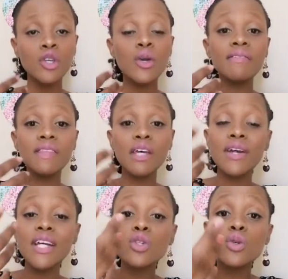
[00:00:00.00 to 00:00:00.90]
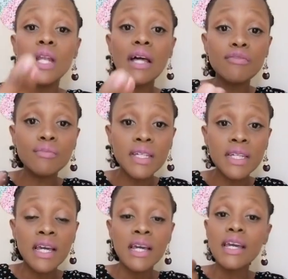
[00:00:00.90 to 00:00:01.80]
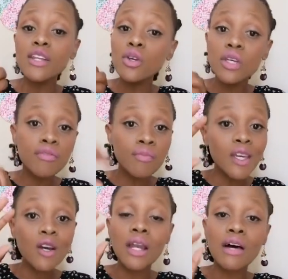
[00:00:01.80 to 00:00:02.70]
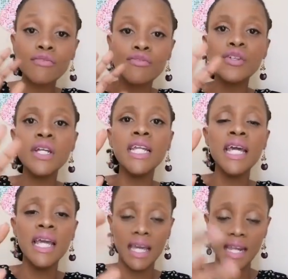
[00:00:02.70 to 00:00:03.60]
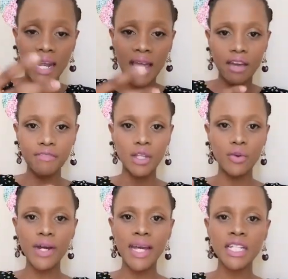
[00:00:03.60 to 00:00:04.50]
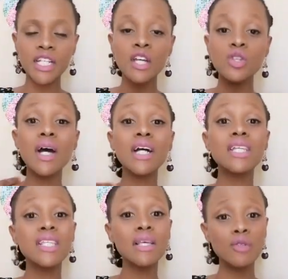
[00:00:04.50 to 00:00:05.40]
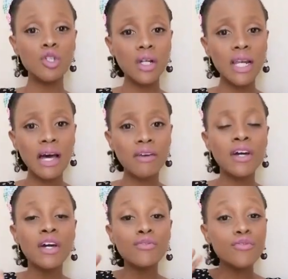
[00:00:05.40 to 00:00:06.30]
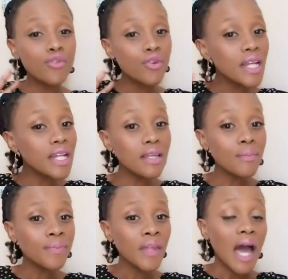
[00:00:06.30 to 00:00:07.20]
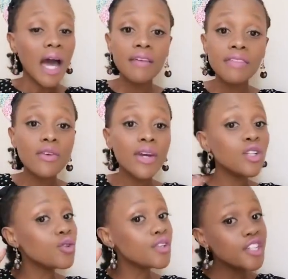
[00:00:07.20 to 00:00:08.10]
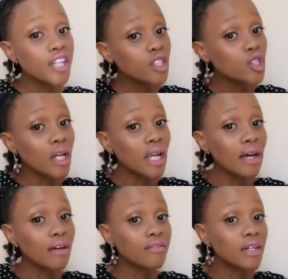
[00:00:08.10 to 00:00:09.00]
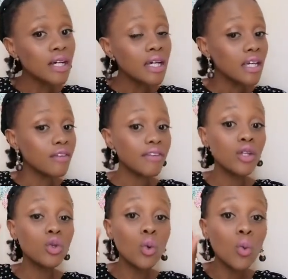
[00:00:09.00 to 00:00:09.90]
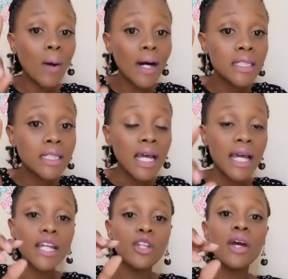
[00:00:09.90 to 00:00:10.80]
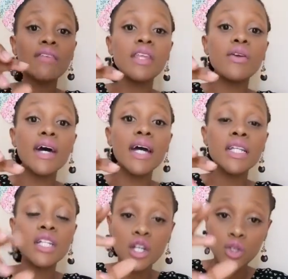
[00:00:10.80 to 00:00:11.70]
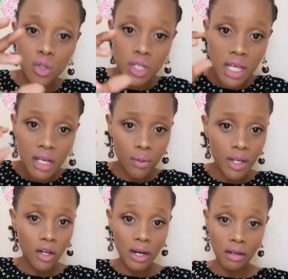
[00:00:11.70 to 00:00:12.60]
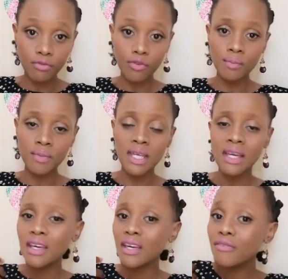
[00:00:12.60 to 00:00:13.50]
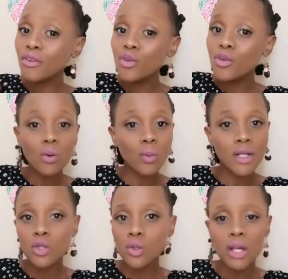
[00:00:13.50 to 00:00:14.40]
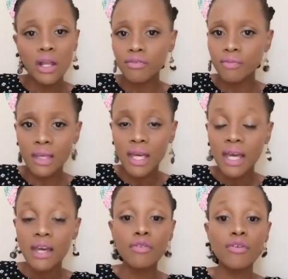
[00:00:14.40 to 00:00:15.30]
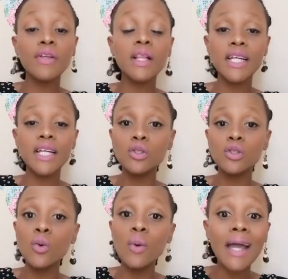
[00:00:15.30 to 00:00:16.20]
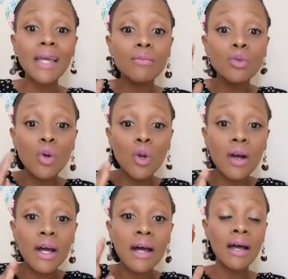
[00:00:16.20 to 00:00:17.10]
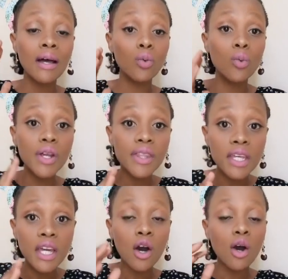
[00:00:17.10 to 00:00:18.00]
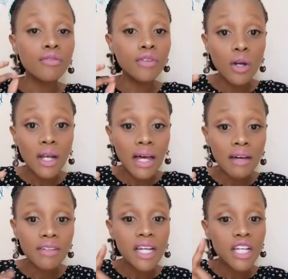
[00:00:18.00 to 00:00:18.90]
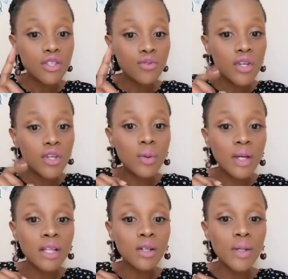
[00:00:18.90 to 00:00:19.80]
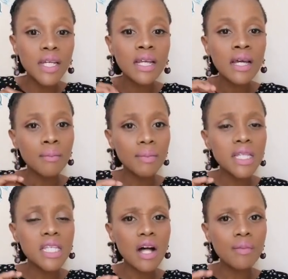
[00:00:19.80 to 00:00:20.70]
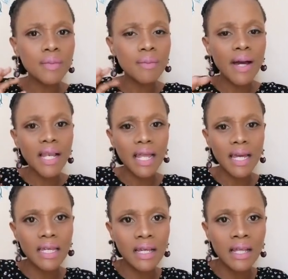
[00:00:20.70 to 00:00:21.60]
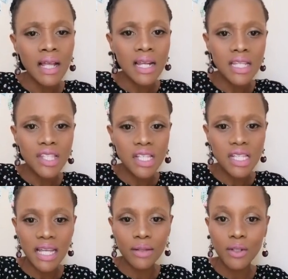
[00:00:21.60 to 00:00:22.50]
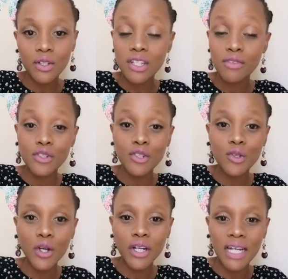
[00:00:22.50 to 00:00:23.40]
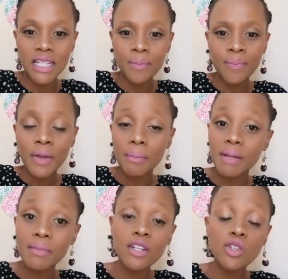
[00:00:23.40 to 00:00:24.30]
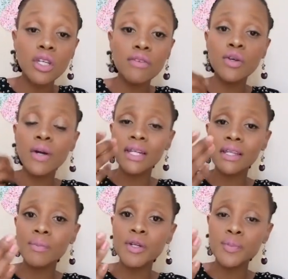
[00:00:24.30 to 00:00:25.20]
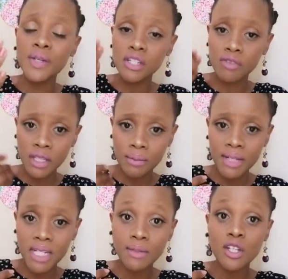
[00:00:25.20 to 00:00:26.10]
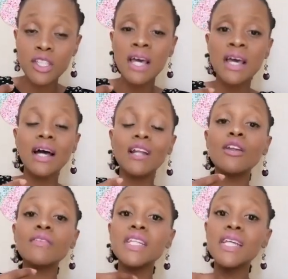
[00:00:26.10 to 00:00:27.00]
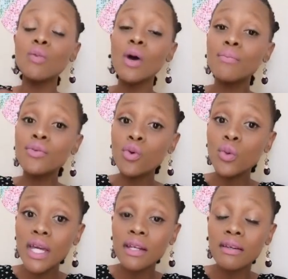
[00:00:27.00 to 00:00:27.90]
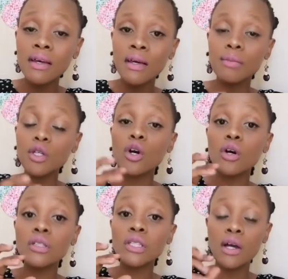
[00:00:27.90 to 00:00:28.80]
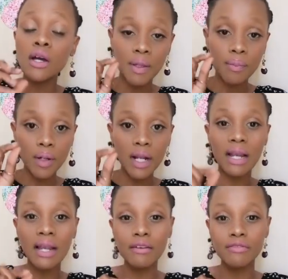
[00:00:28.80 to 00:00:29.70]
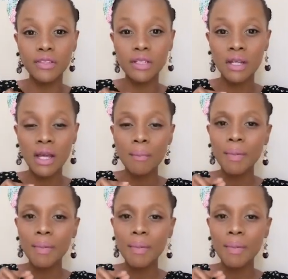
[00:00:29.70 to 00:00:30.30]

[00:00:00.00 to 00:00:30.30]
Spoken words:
You have the right to love me, and you give me your love freely, and I have the right to accept your love freely. I have the right to reject your love if I don't want, and you have the right to take away your love from me if you don't want to love me, if you feel like, no, I am no longer worthy of your love. Is free will. Queen, please help me by liking. Let's just like. We're not here for too long, guys, but I'm here to give you another perspective on the matter, because a lot of the time we're broken because people left.